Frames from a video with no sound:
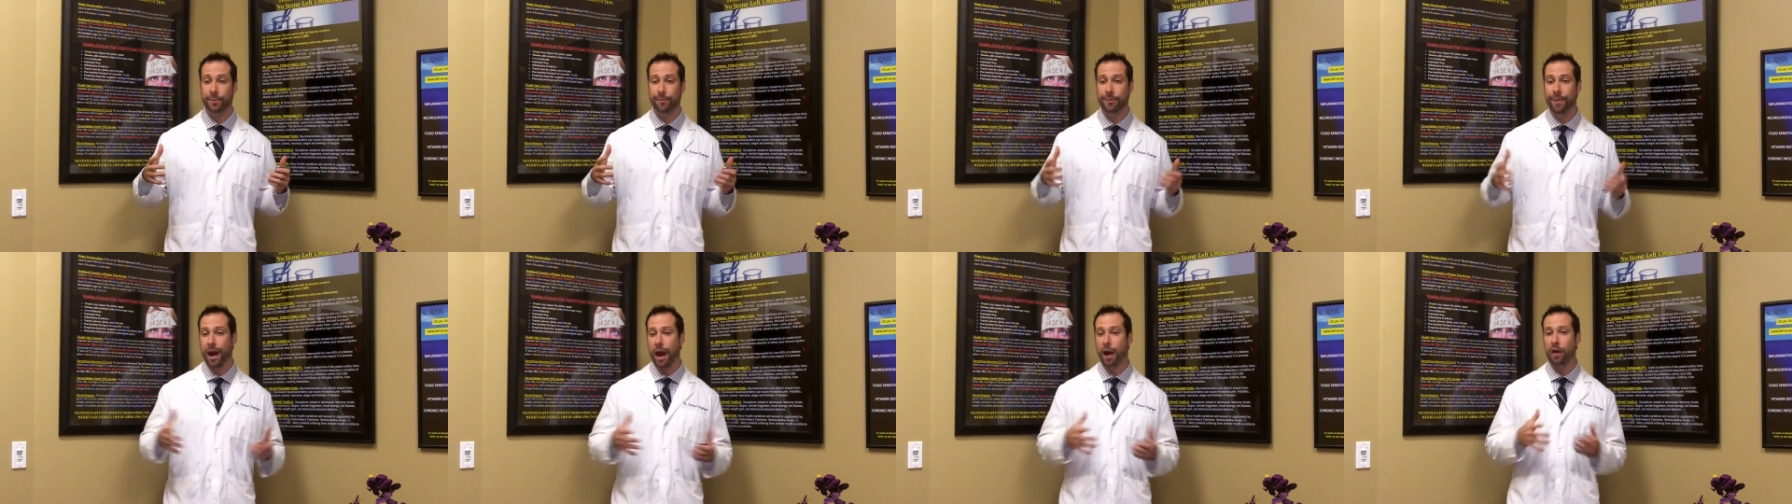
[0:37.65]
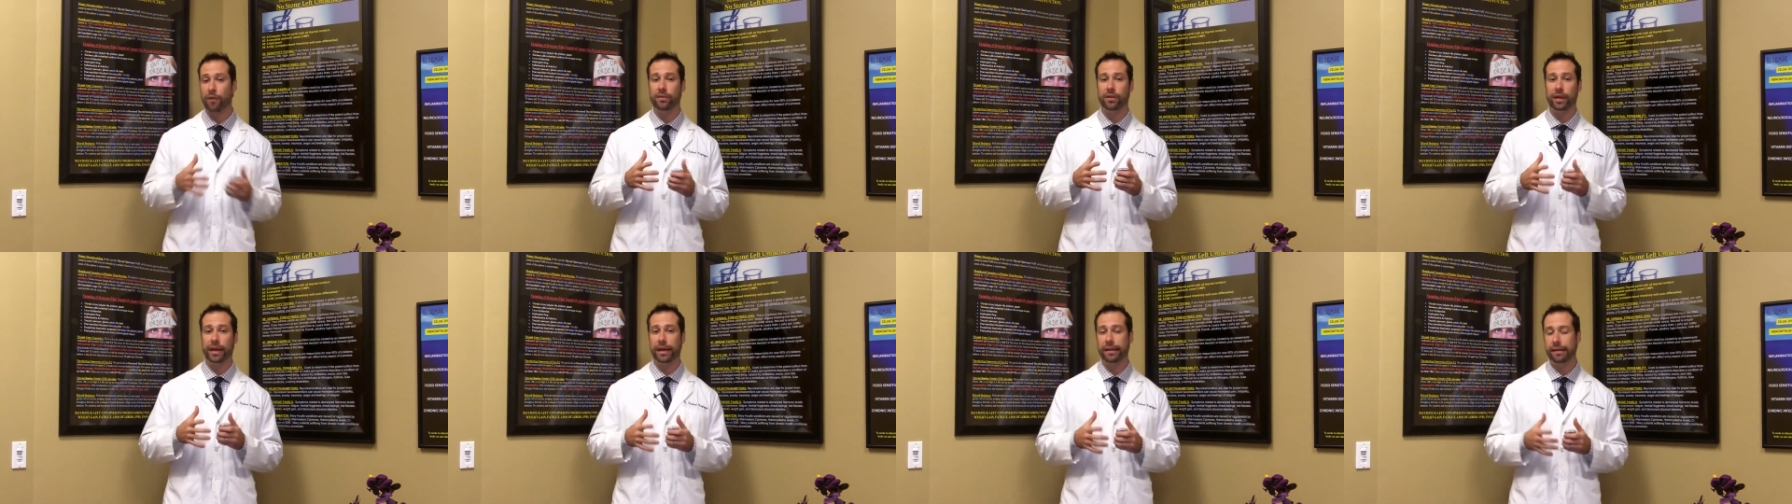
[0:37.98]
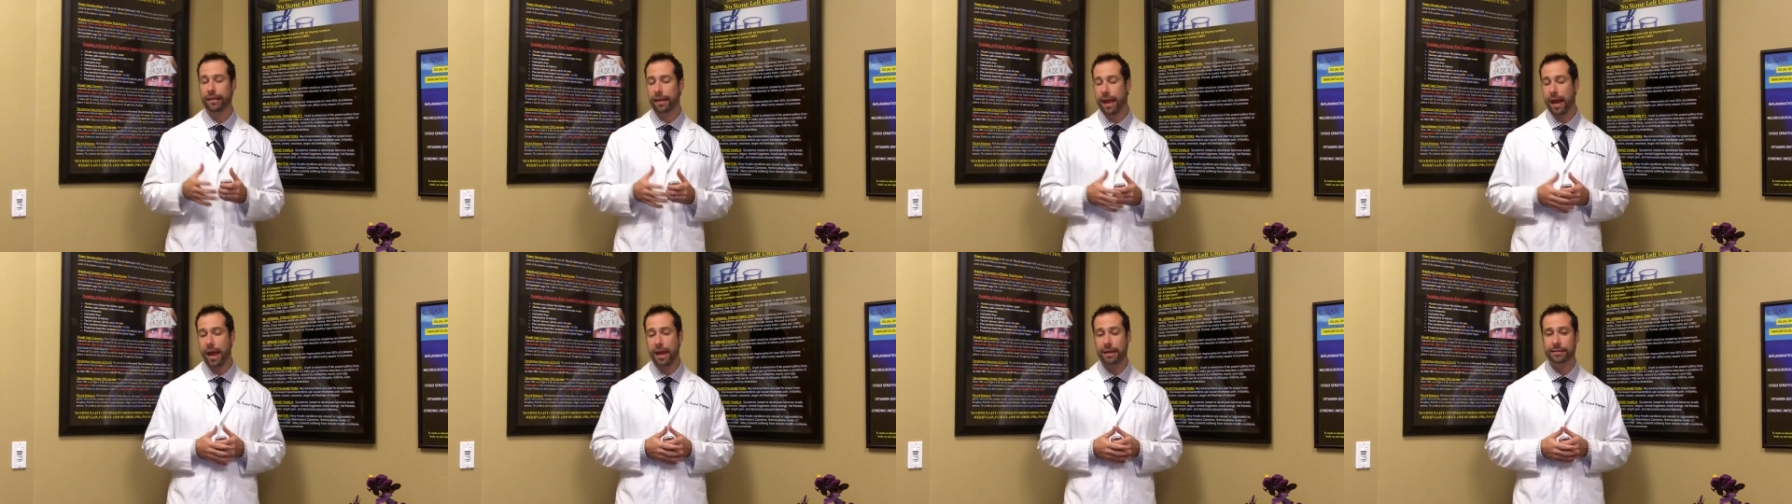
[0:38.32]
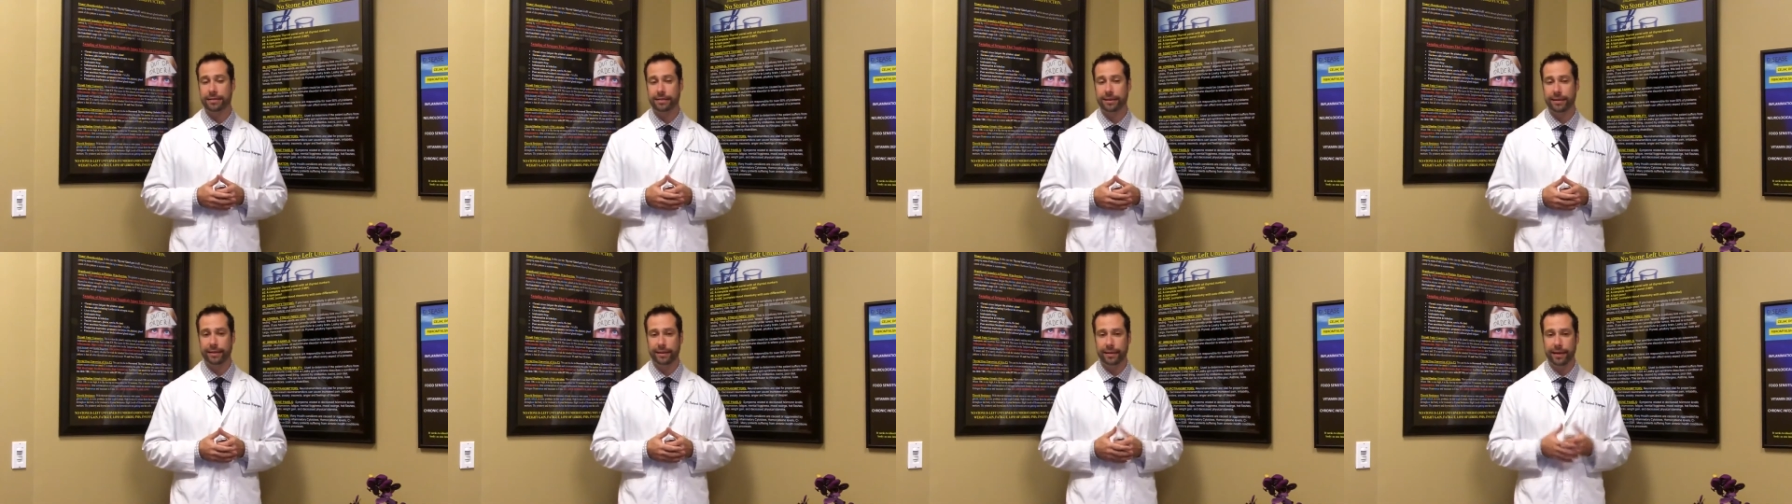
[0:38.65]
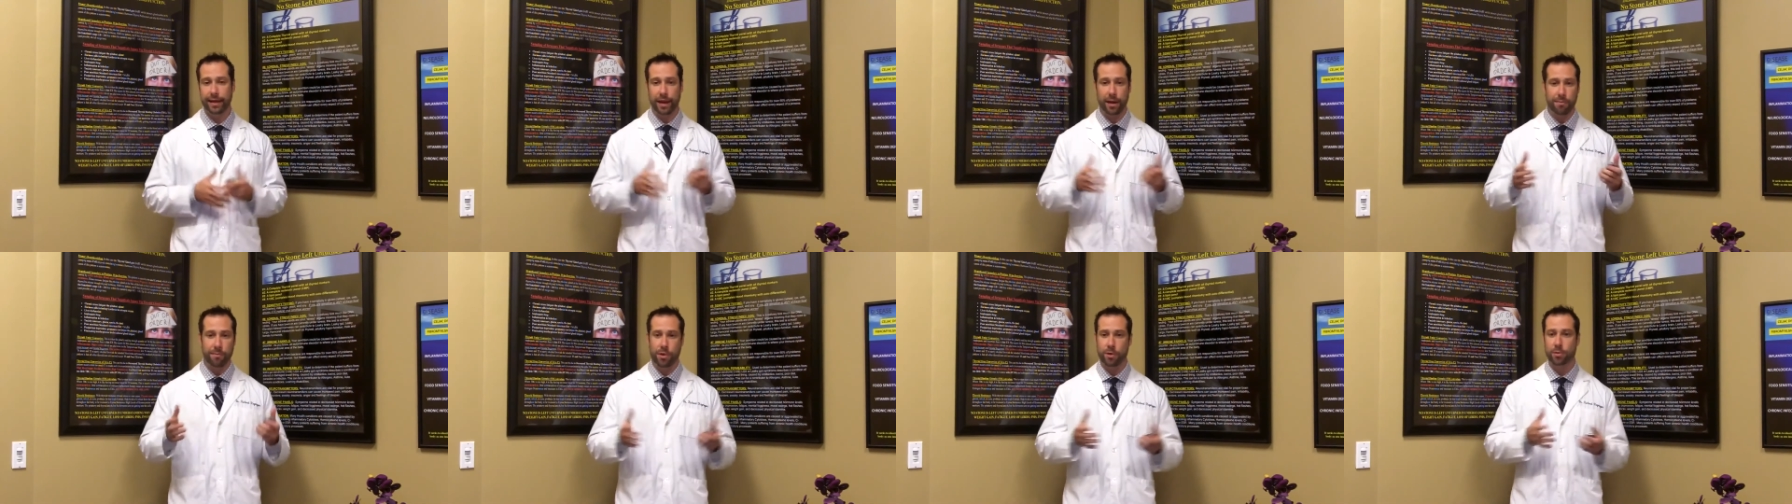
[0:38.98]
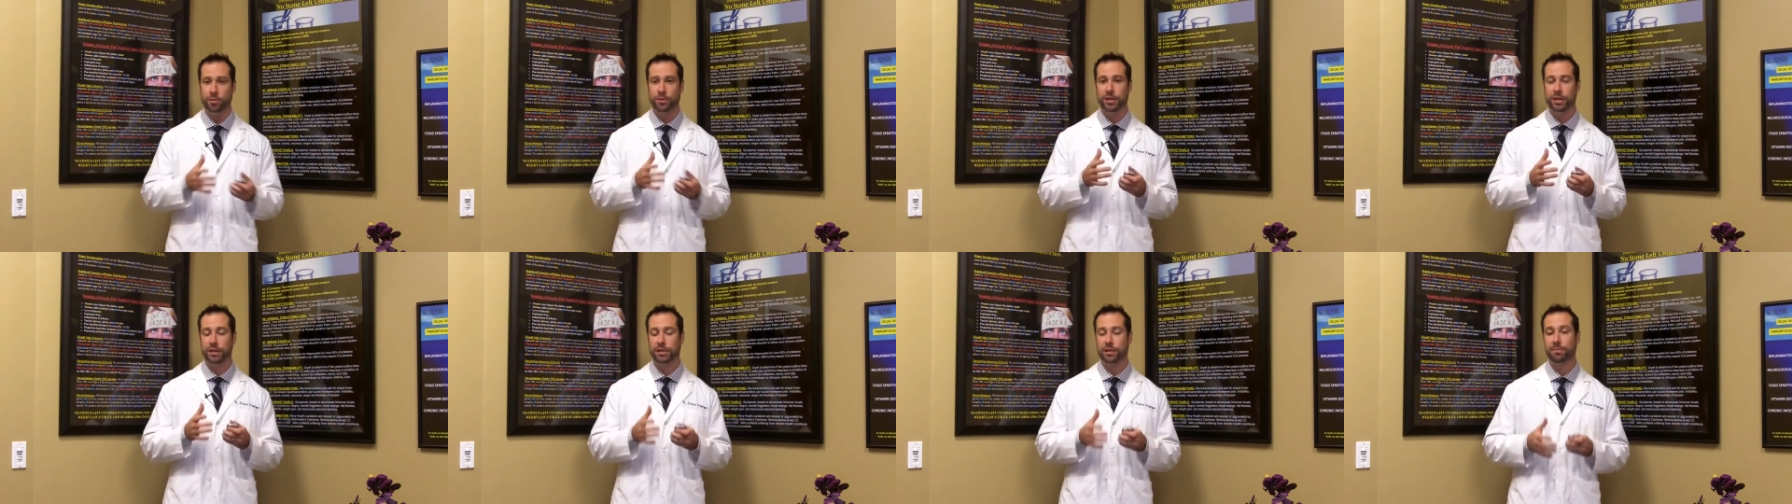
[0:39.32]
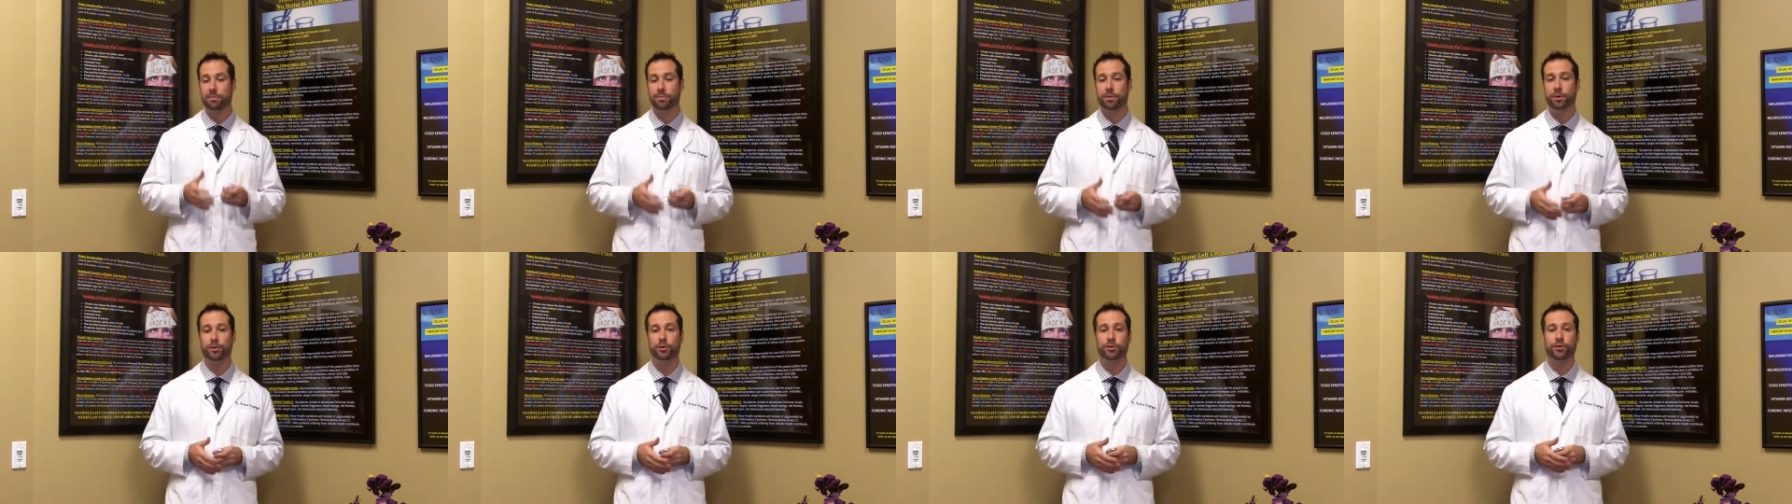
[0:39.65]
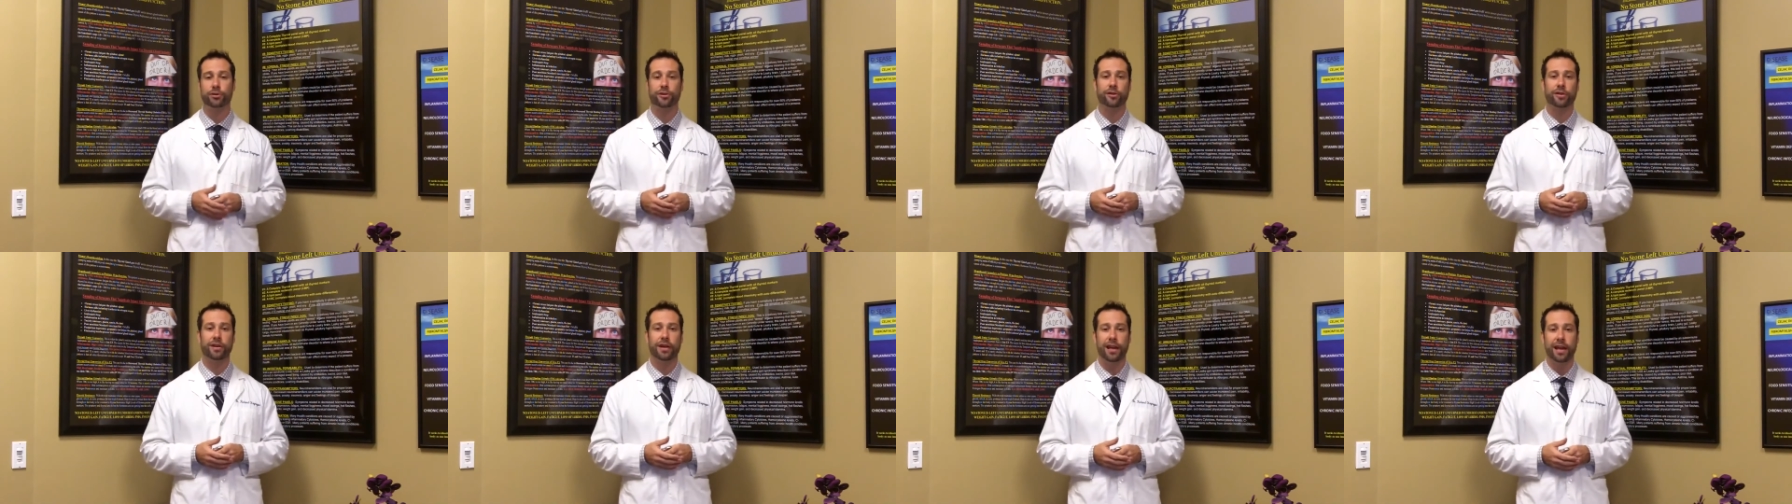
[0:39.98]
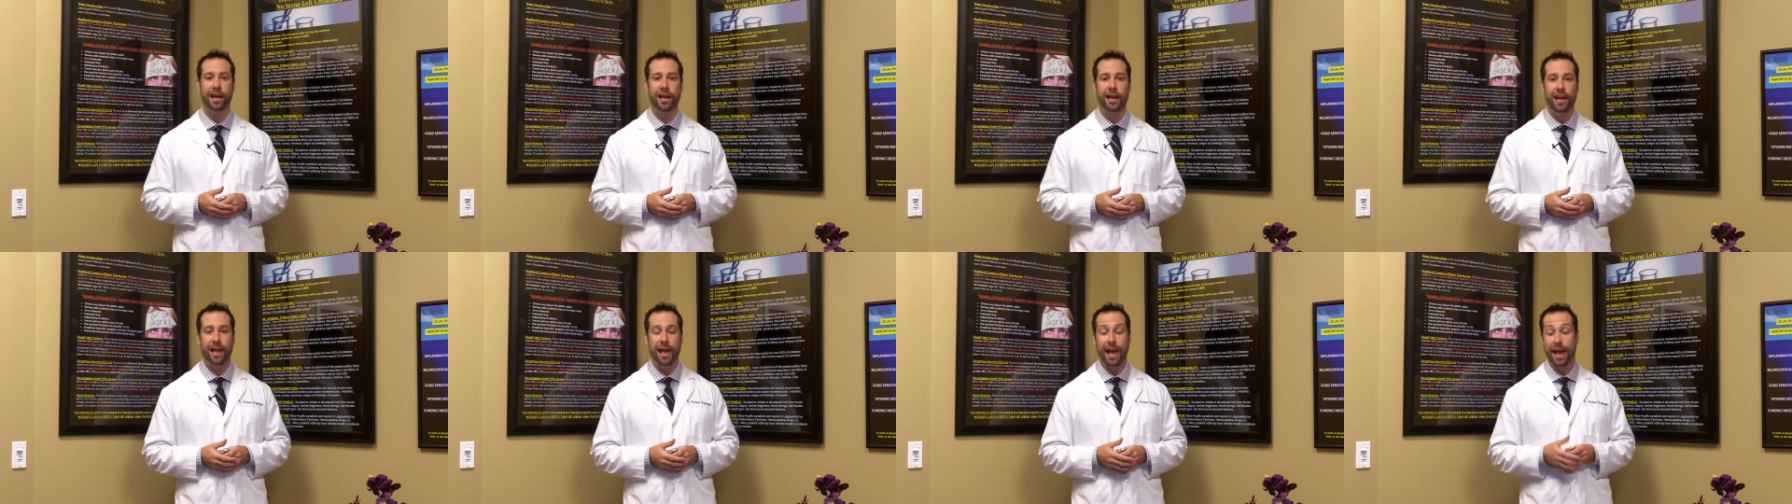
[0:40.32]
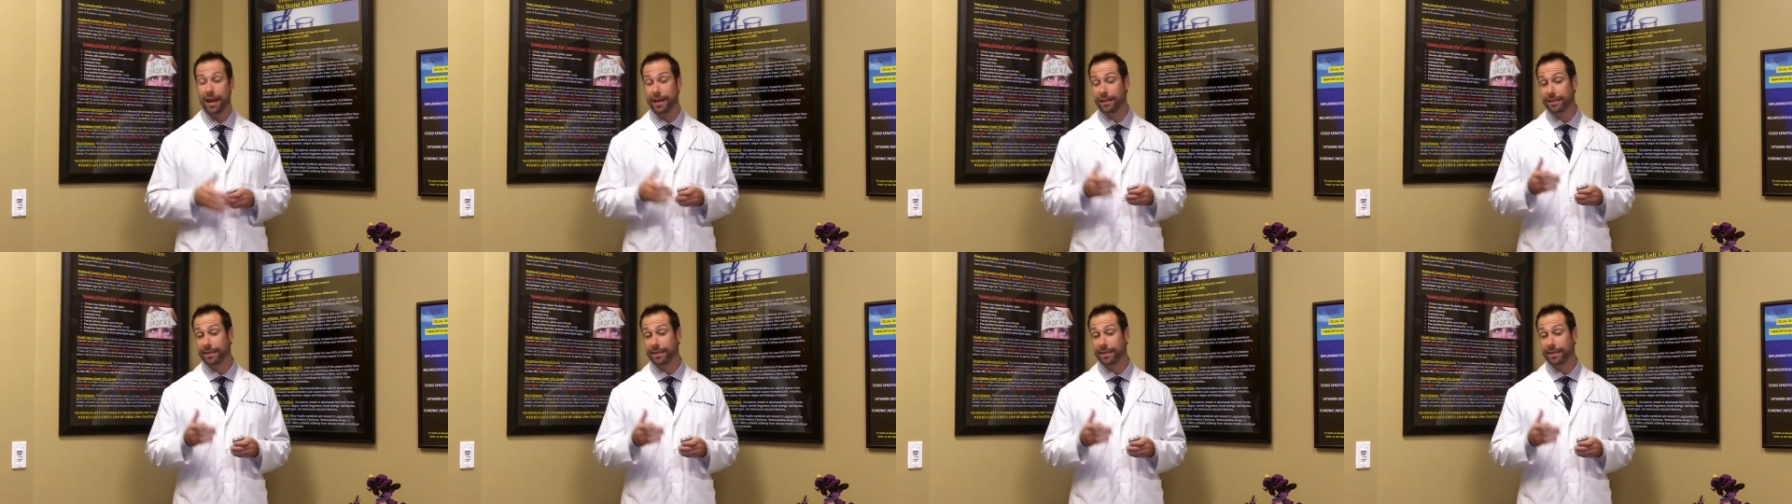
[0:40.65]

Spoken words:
acts as a powerful antioxidant, an immune system booster,